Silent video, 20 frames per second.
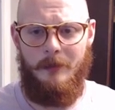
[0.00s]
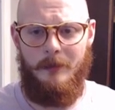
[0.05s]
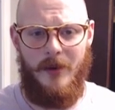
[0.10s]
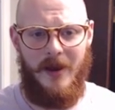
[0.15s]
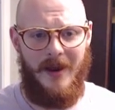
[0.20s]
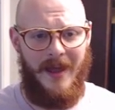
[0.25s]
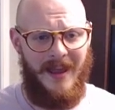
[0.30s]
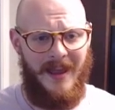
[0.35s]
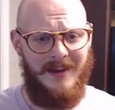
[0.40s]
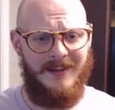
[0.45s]

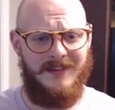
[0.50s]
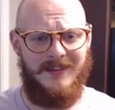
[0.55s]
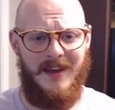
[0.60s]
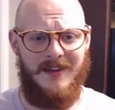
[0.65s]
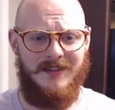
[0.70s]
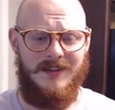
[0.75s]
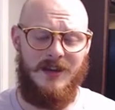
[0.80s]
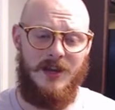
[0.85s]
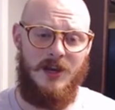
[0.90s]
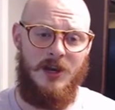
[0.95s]
But Hand
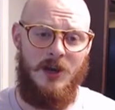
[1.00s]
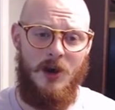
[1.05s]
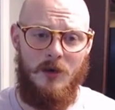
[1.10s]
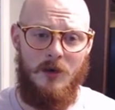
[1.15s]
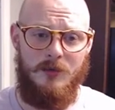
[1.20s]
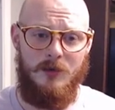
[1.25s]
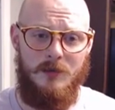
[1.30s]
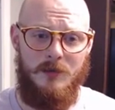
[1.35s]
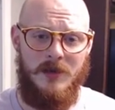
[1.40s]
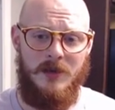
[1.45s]
Assassin and
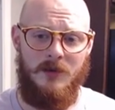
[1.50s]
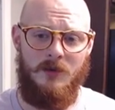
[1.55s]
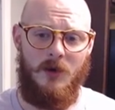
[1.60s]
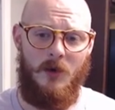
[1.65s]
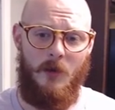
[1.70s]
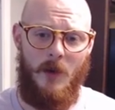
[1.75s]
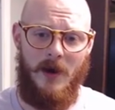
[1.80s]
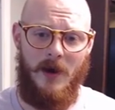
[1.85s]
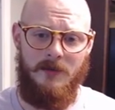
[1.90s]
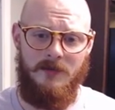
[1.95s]
Nobu being
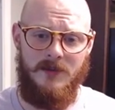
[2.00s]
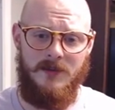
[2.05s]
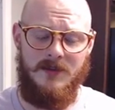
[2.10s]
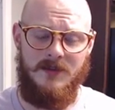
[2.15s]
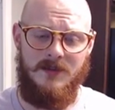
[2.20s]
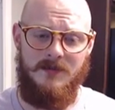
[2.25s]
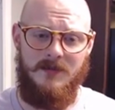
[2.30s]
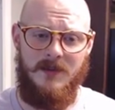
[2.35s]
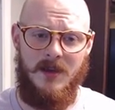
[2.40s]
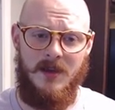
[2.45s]
required for
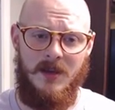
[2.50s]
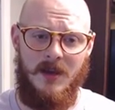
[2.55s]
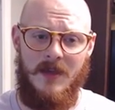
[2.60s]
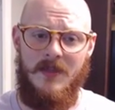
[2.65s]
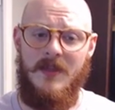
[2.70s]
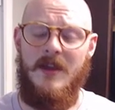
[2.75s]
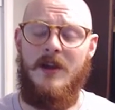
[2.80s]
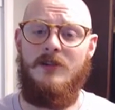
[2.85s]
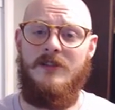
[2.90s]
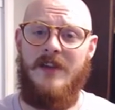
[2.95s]
this event,
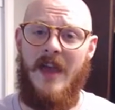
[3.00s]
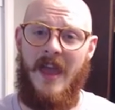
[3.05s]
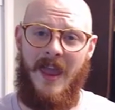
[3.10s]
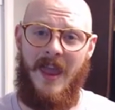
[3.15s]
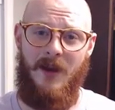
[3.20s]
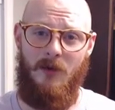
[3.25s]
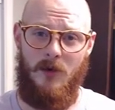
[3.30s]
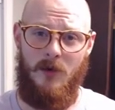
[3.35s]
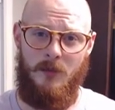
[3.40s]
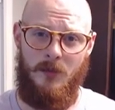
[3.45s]
and they're
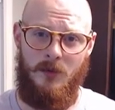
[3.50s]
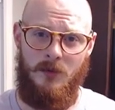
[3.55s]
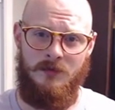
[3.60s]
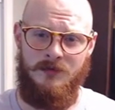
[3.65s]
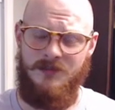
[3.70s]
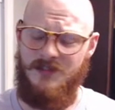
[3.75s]
terrible.